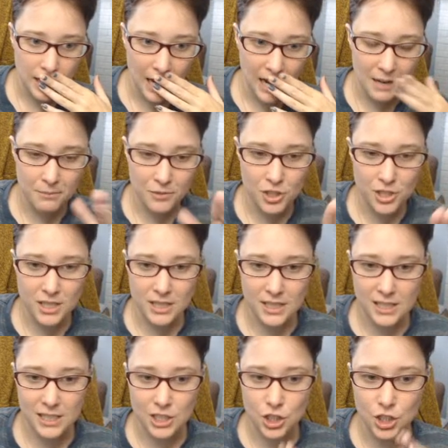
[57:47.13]
I'm just
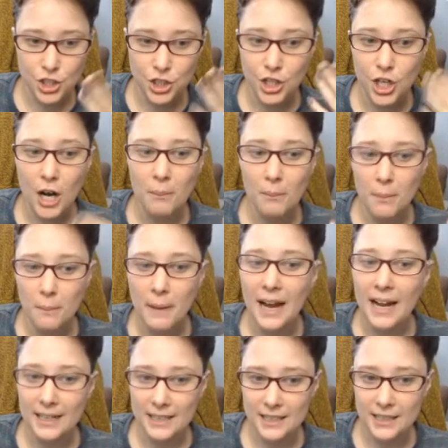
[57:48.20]
gonna jump
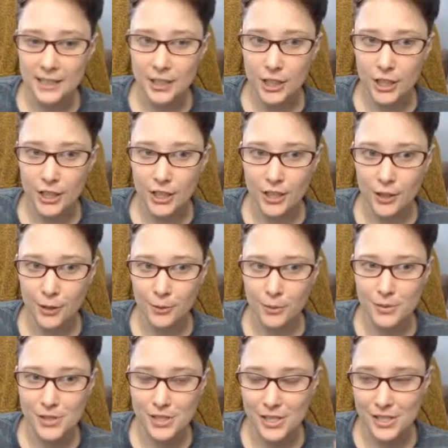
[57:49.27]
back here.
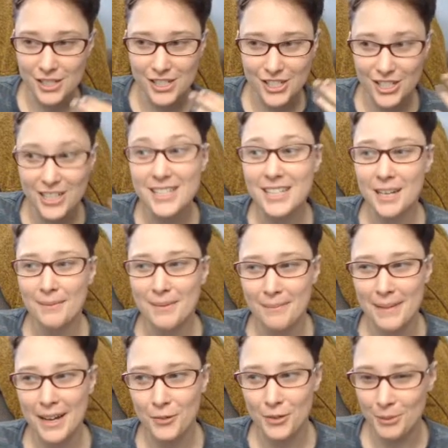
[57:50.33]
She's coming
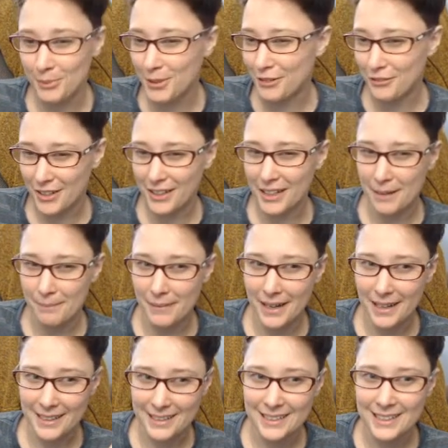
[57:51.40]
back with a bit of a
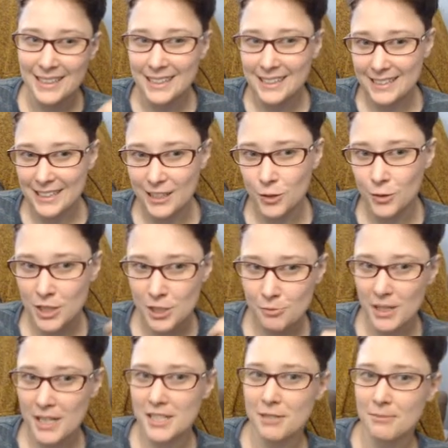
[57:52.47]
clapback. Can you
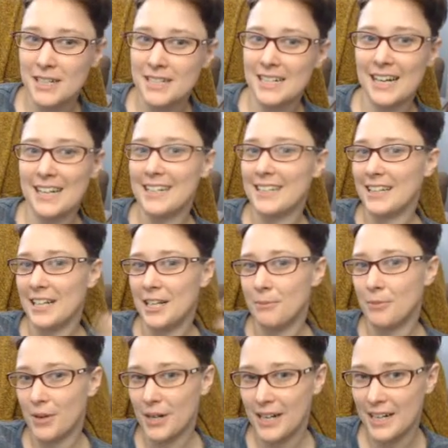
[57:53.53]
explain to my tiny lady
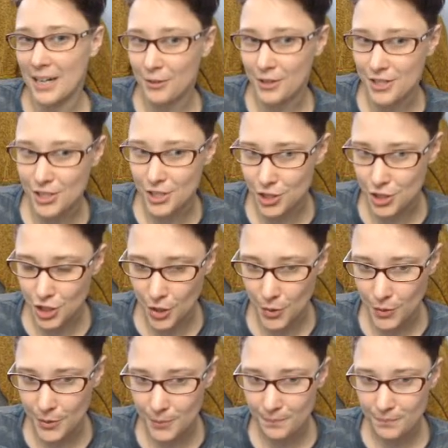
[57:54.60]
brain how this is a
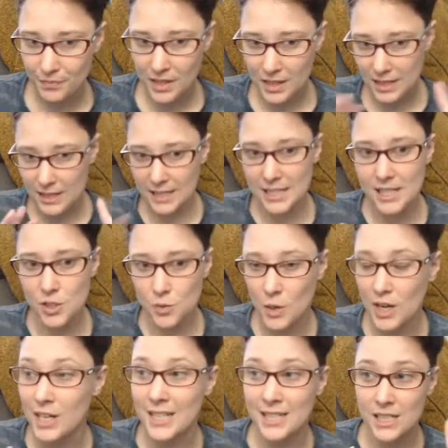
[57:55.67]
joke? This is
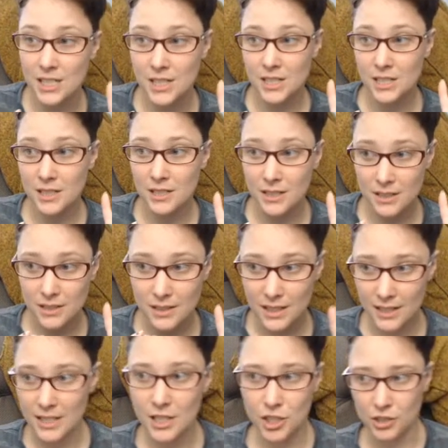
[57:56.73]
where it
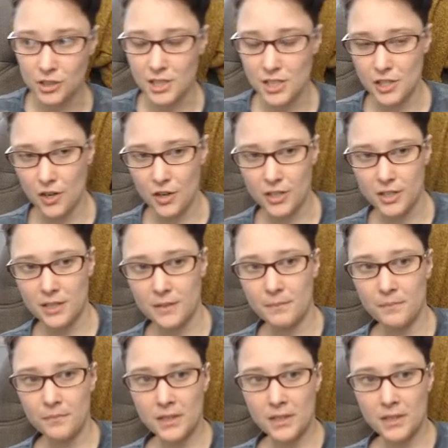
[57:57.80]
initially started.